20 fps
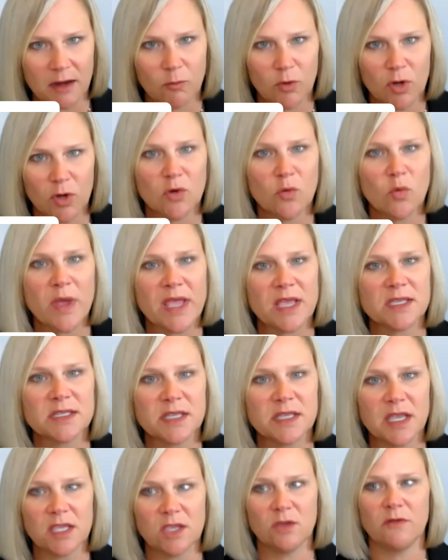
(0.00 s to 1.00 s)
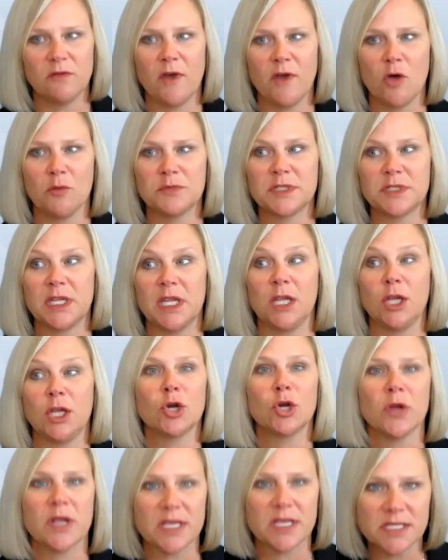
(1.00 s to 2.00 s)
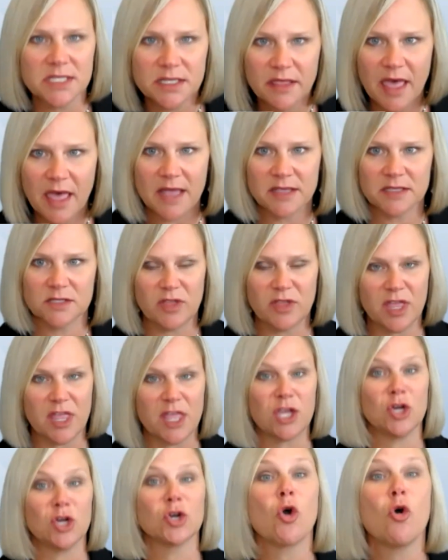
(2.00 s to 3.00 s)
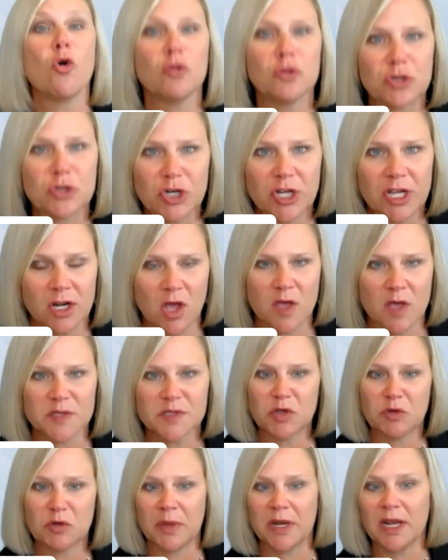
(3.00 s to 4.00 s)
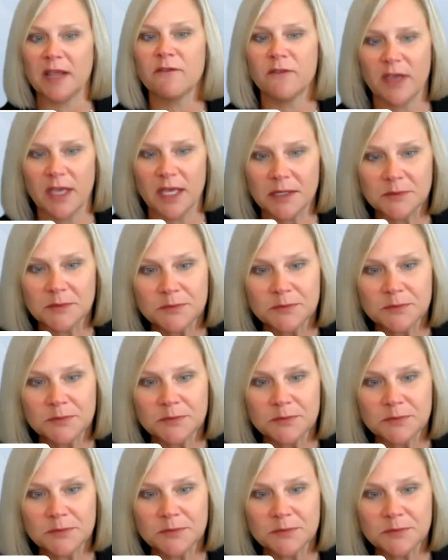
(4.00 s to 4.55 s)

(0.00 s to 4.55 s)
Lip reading: What are ways that you've helped increase that so that your culture can also benefit?